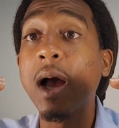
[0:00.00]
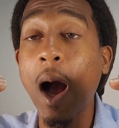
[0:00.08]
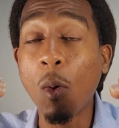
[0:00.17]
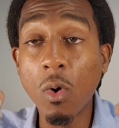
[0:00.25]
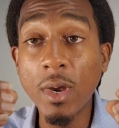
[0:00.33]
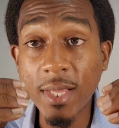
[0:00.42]
I
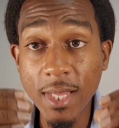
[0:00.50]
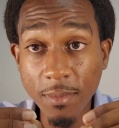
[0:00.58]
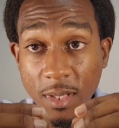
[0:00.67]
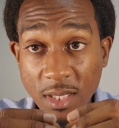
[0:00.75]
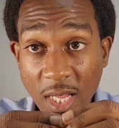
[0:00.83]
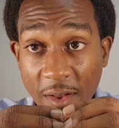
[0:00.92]
want to keep
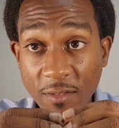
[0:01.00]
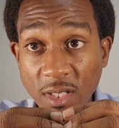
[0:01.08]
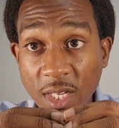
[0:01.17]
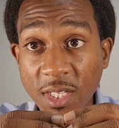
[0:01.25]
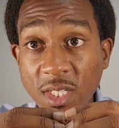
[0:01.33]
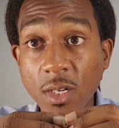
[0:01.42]
this
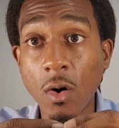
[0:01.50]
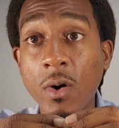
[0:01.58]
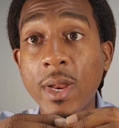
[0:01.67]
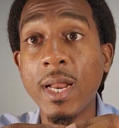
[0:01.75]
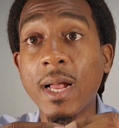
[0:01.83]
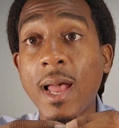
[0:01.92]
conversation
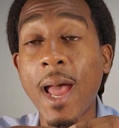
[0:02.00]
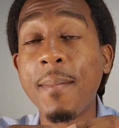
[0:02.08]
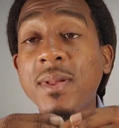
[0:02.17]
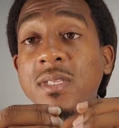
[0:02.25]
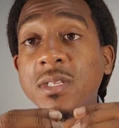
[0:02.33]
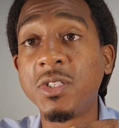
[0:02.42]
going in the comments.